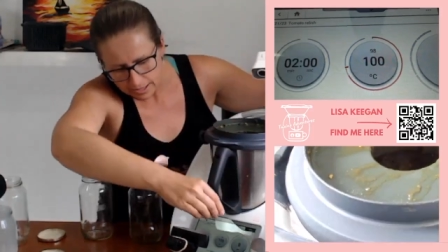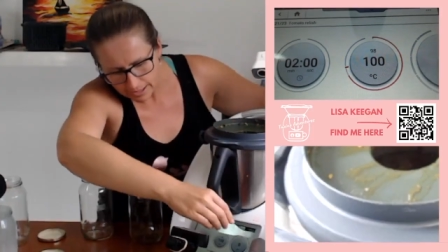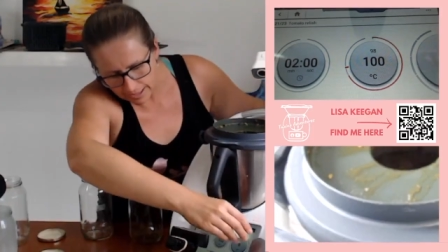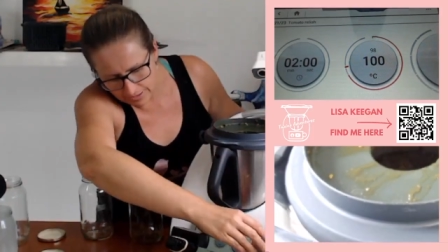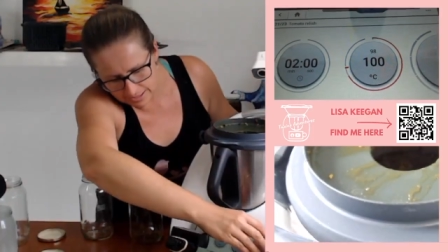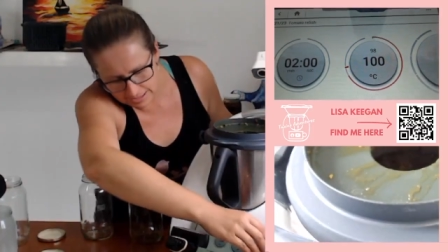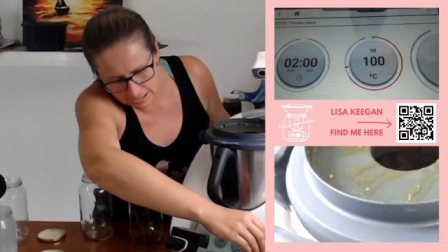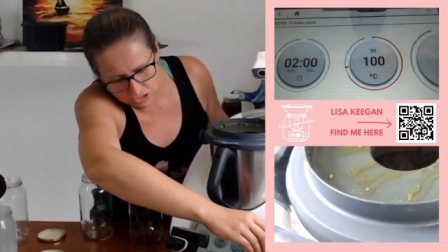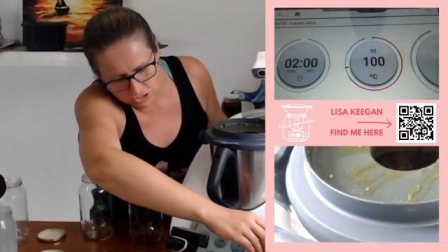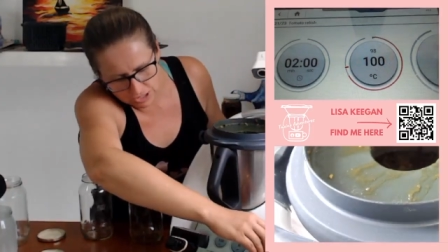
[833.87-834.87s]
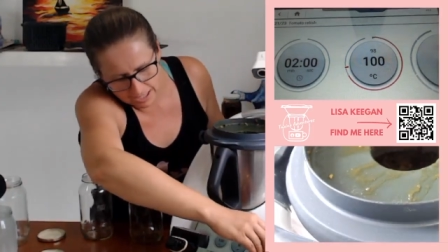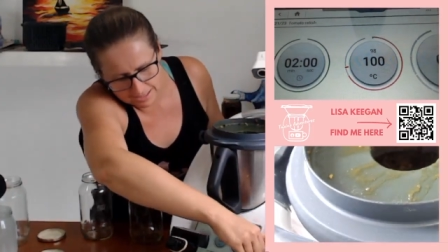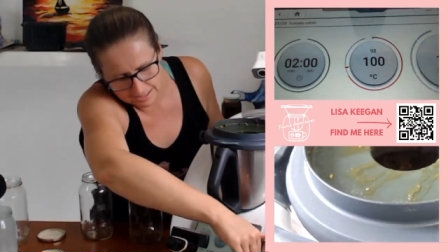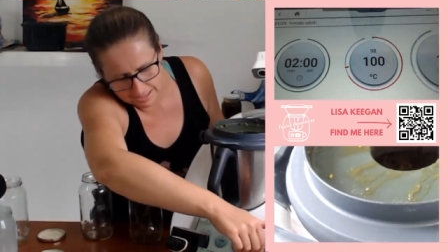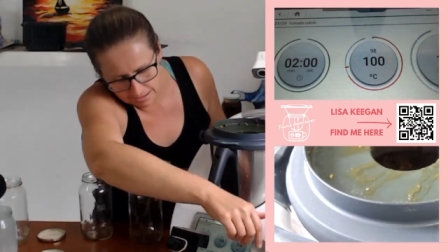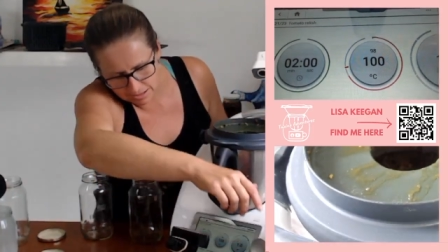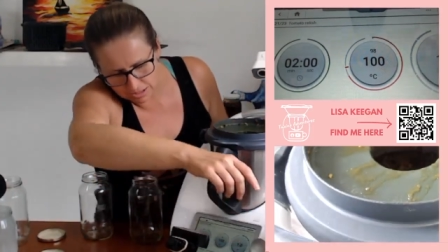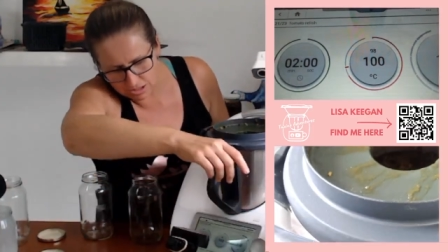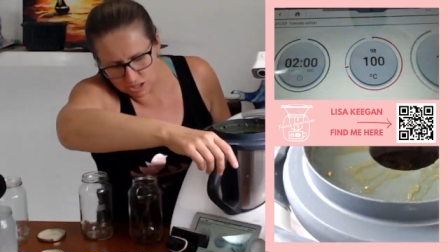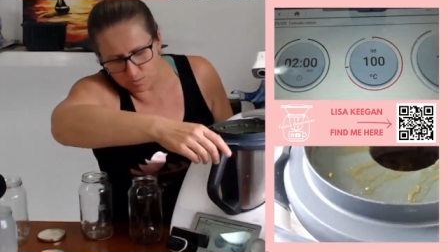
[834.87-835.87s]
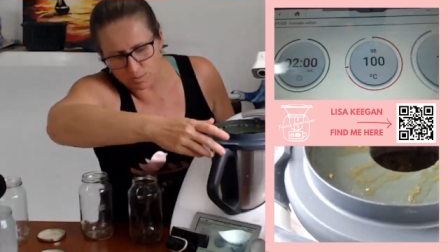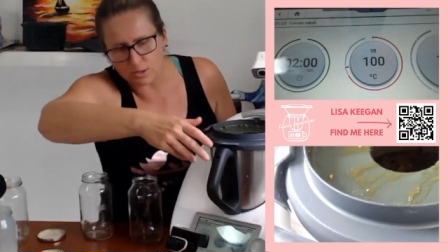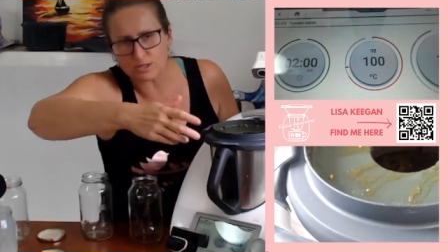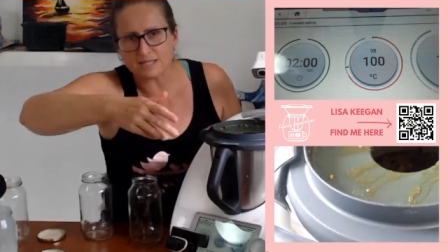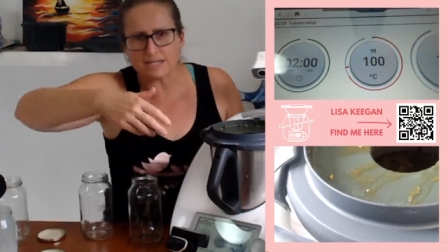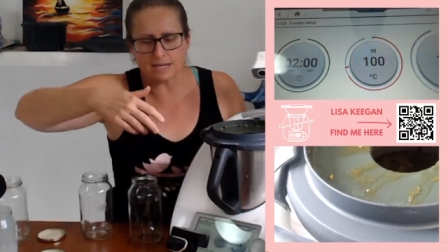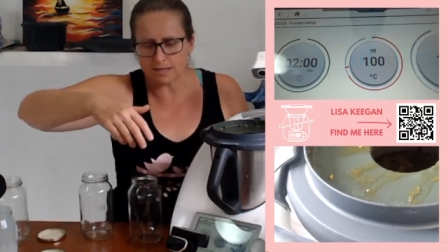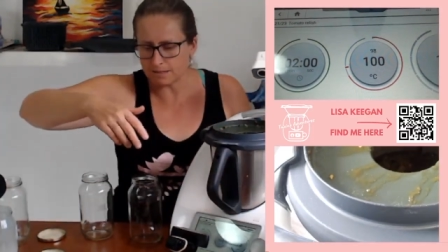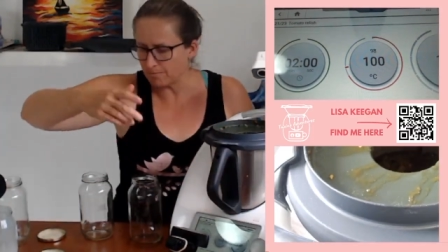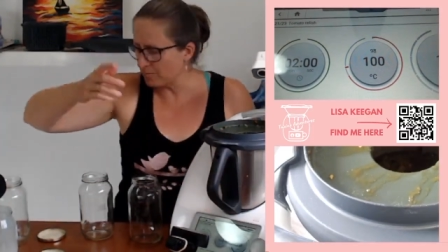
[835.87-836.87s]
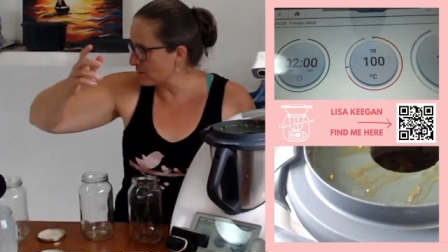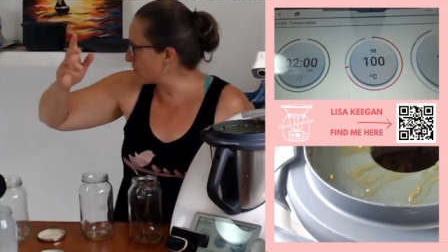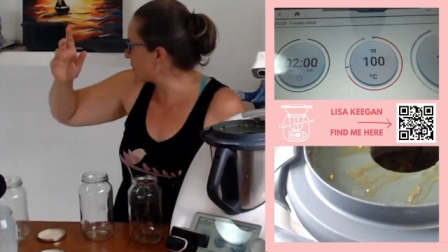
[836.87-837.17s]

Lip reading: Now, this is just dispersing the